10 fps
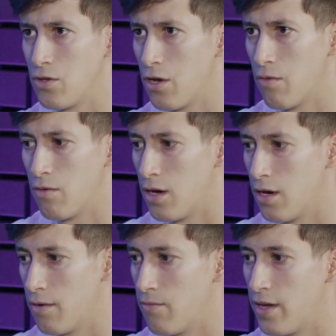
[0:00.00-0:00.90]
you know
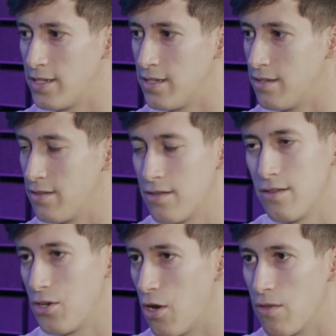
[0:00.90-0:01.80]
um, as in
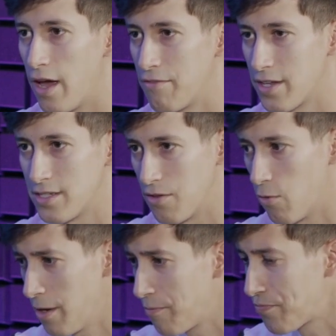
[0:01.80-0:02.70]
you know life gets in the
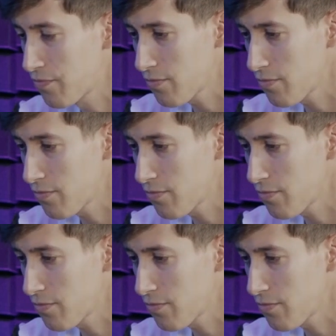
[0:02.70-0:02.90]
way